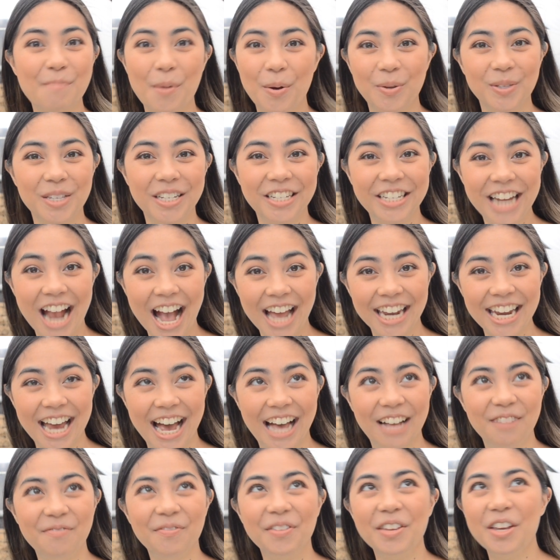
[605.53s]

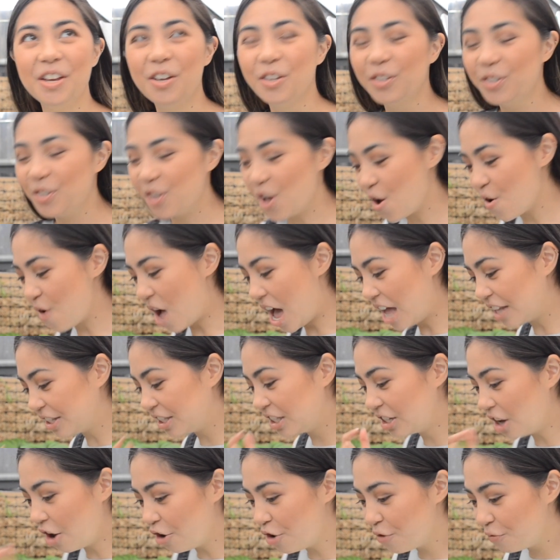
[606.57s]
Bozzigiana. So I'll
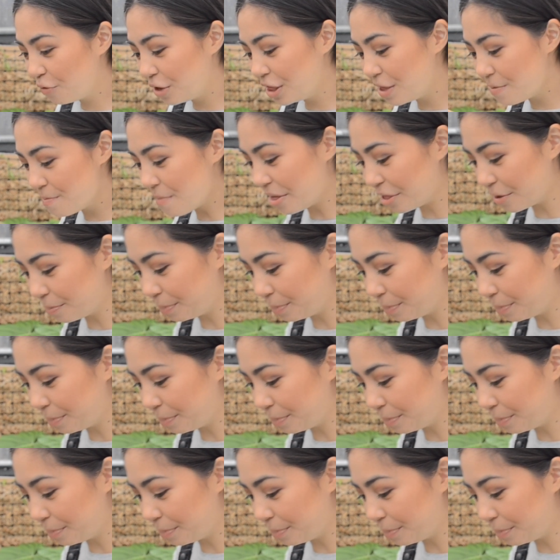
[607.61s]
start off with the mother